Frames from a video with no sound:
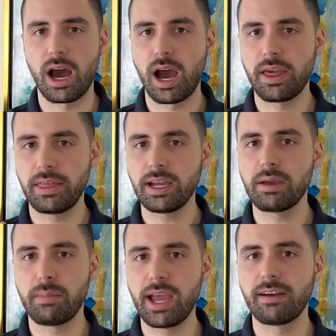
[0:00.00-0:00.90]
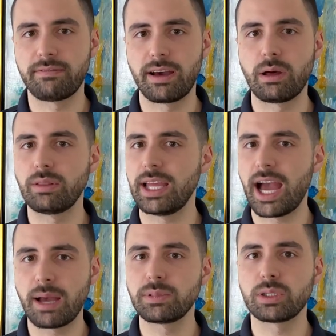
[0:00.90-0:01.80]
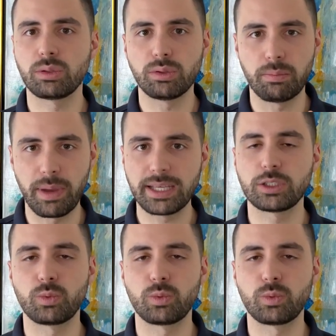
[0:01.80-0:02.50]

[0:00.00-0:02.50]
I think I may have found the absolute best